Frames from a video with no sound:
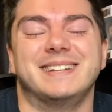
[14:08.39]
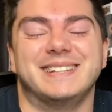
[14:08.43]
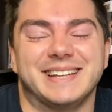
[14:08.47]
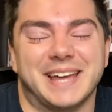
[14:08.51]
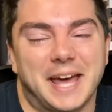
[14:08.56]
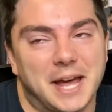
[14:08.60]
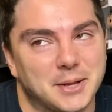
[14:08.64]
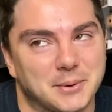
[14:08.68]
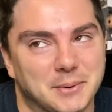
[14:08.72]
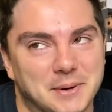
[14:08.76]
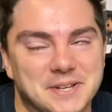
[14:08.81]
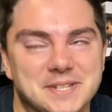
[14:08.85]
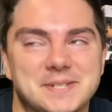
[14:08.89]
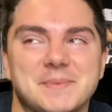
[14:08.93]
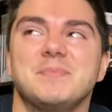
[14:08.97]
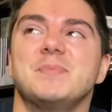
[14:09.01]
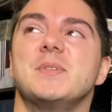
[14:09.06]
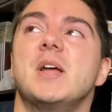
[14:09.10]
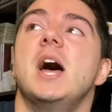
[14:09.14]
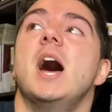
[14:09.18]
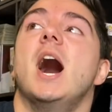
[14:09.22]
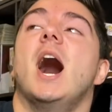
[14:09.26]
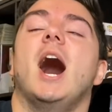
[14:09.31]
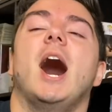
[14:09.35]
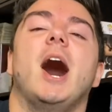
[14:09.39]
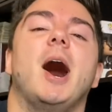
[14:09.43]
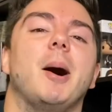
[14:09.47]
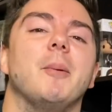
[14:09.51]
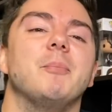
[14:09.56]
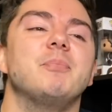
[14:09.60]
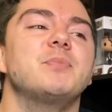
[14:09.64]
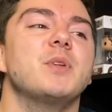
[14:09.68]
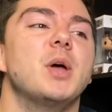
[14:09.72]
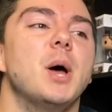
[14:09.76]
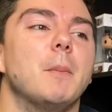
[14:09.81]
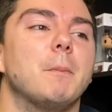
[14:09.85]
anyways.
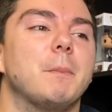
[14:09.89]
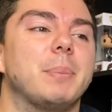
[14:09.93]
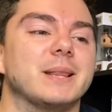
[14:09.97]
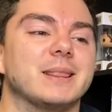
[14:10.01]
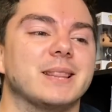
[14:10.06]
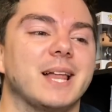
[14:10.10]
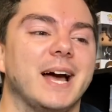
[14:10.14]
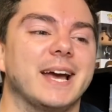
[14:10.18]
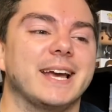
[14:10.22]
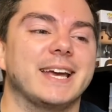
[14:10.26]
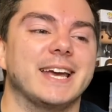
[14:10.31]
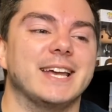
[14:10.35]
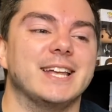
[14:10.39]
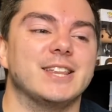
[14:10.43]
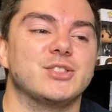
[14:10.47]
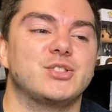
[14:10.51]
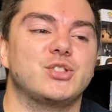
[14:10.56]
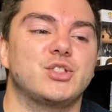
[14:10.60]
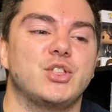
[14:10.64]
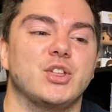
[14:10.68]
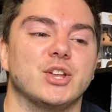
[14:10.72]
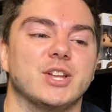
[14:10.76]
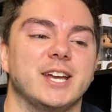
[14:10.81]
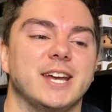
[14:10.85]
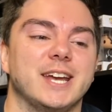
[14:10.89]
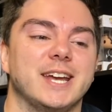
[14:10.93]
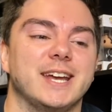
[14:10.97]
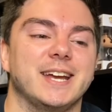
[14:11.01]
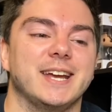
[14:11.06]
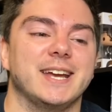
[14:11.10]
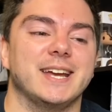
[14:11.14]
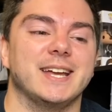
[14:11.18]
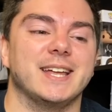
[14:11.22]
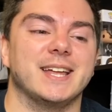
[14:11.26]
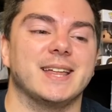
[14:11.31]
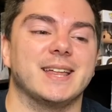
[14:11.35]
But, like,
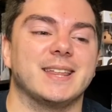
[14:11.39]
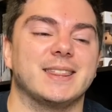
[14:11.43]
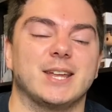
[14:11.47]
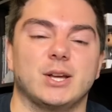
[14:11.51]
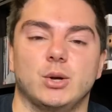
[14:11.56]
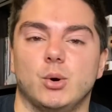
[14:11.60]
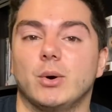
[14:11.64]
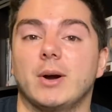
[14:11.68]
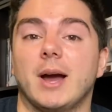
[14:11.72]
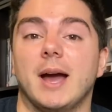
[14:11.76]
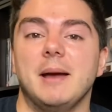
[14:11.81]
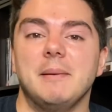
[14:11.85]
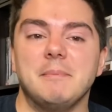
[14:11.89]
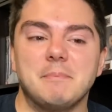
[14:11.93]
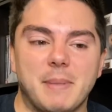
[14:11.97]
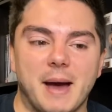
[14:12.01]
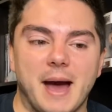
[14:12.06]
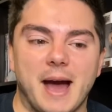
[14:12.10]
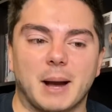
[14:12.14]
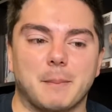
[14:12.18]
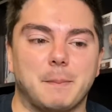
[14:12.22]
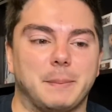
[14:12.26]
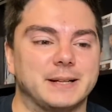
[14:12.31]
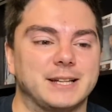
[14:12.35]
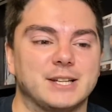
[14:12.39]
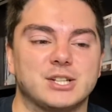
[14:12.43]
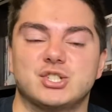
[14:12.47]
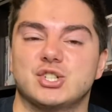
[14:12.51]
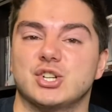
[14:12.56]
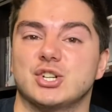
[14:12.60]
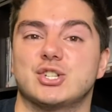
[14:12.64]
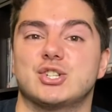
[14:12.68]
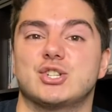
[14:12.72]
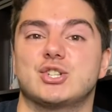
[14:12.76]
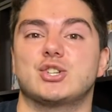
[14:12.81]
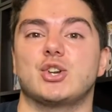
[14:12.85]
they all came back, but it's
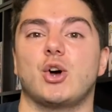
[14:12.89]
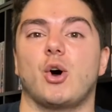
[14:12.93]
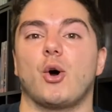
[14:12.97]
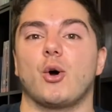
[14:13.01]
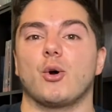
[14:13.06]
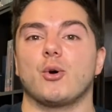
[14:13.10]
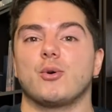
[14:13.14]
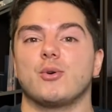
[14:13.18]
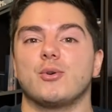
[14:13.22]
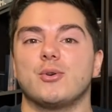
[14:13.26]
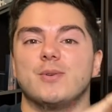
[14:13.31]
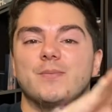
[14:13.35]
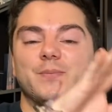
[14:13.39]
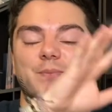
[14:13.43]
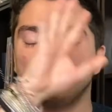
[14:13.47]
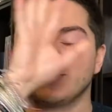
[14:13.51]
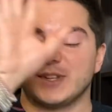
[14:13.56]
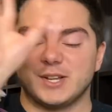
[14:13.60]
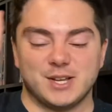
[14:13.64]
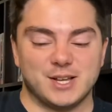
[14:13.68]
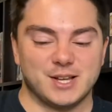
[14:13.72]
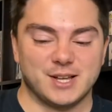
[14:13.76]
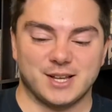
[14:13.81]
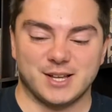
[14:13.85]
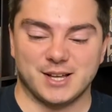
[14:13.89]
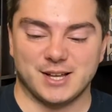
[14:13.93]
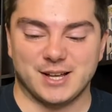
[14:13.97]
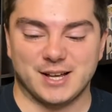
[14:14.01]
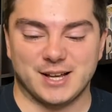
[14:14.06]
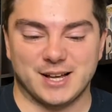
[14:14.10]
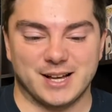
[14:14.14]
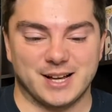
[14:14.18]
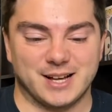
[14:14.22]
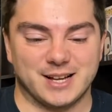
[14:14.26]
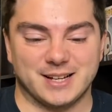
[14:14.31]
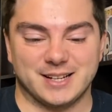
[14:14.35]
just so...
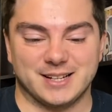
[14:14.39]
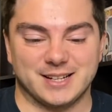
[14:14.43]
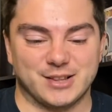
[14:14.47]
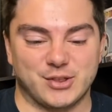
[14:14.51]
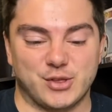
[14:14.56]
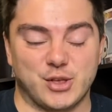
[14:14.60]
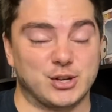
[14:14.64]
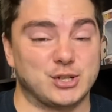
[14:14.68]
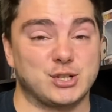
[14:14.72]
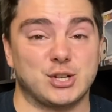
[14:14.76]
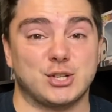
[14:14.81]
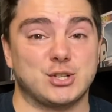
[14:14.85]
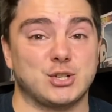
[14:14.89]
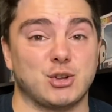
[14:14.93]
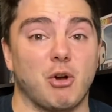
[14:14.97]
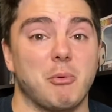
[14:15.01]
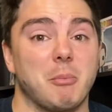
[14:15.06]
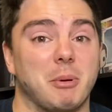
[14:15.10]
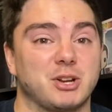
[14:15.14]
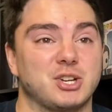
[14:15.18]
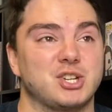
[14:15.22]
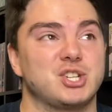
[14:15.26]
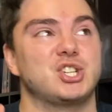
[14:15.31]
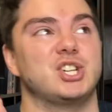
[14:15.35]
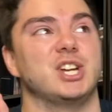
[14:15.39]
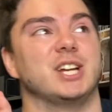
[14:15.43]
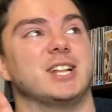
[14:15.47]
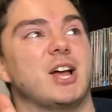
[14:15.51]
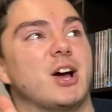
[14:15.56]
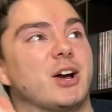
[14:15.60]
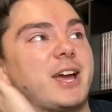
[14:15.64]
There's just so much shit.